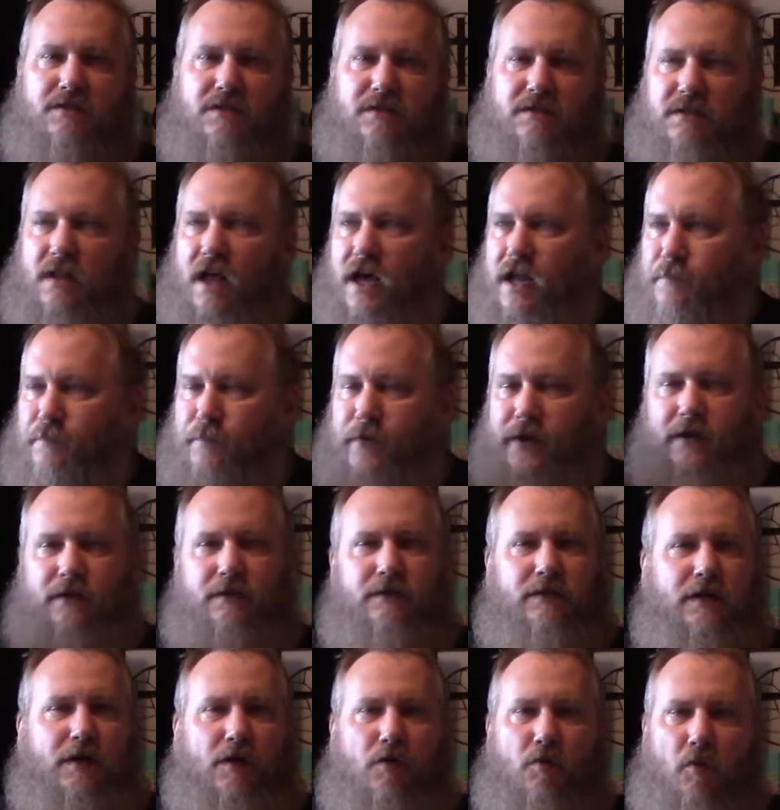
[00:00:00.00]
There's a lot of
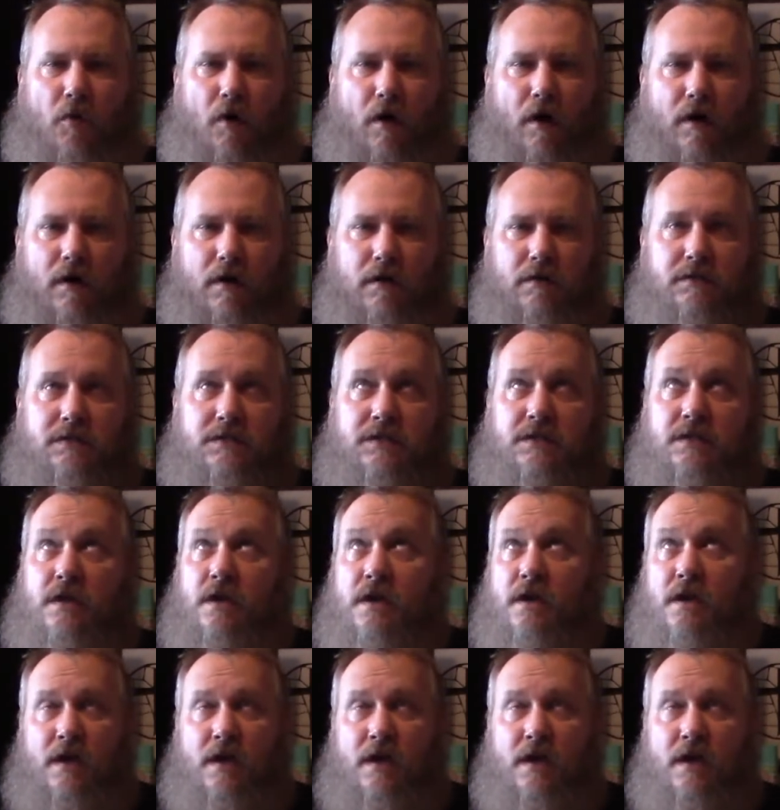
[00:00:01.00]
parallel walls,